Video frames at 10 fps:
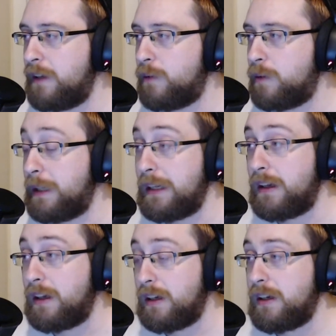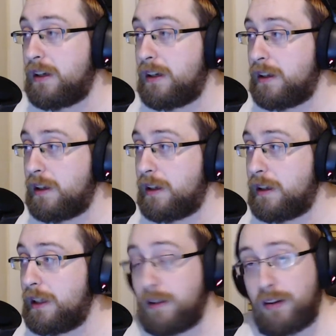would be
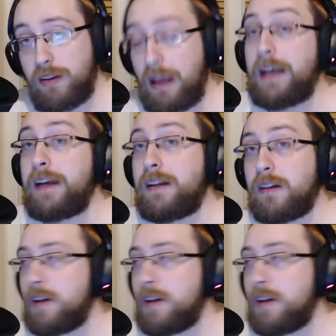insane.